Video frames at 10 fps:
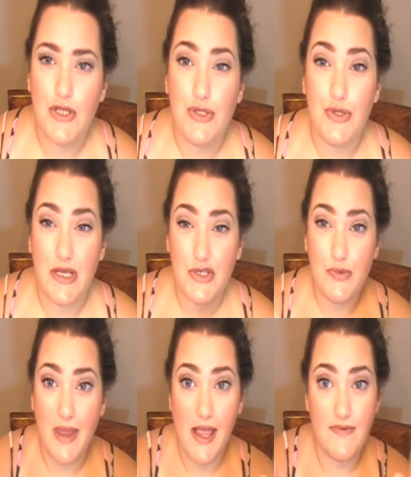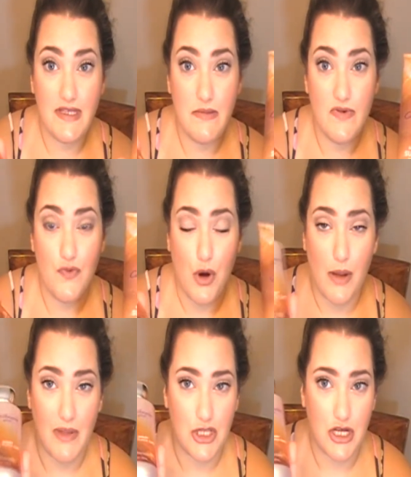Two things you may have seen before
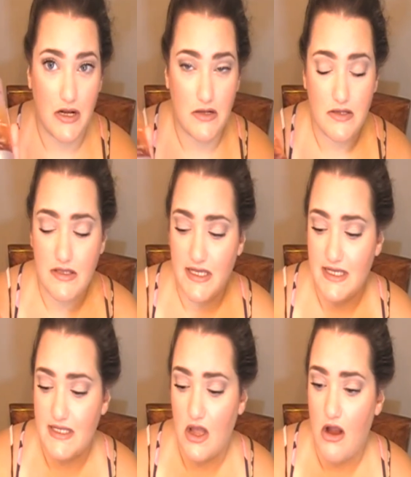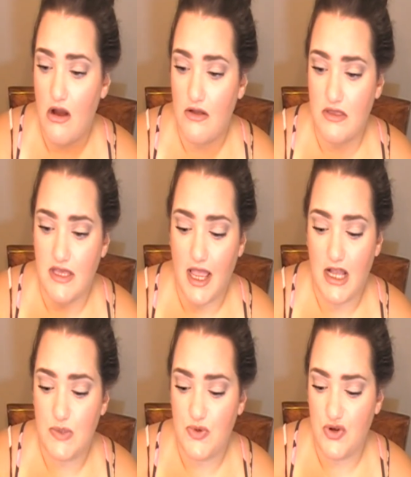on my channel. These are the
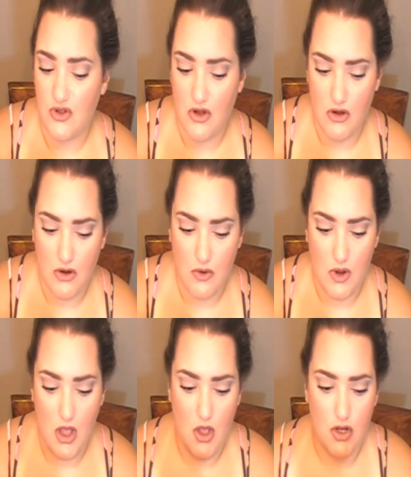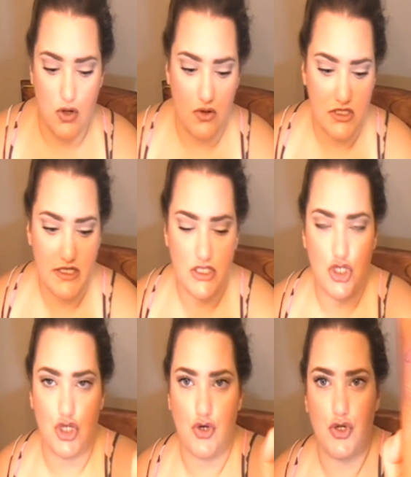Cashmere Glow Golden
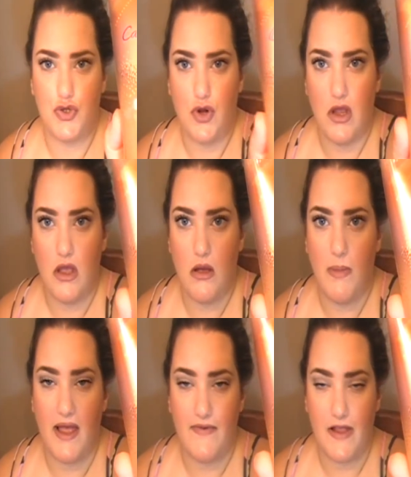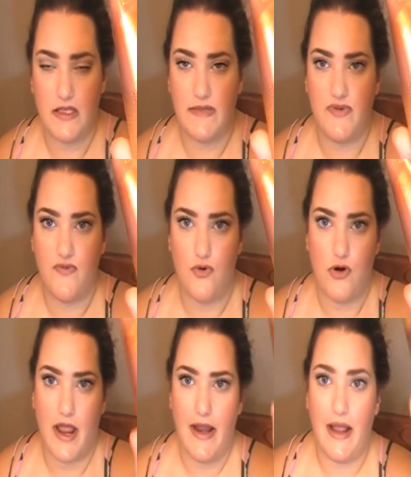Sugar Scrub. I've had this before
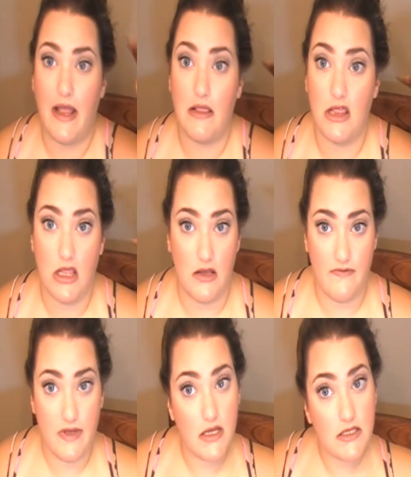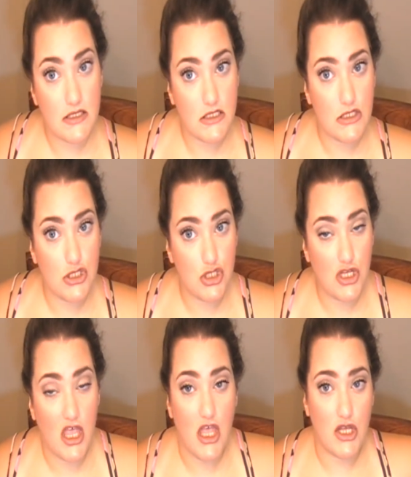and I love it.
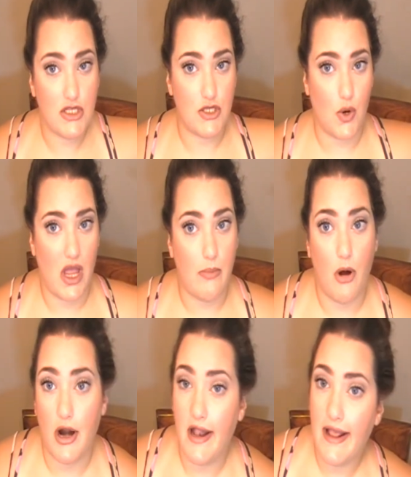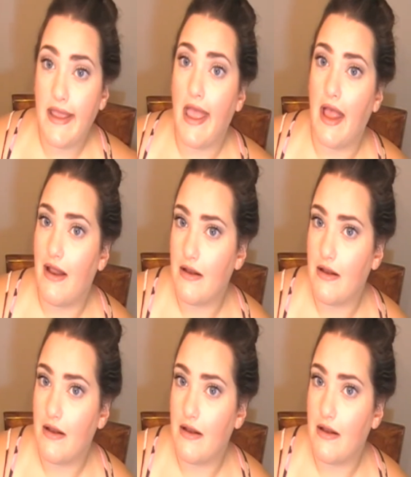So I bought it again.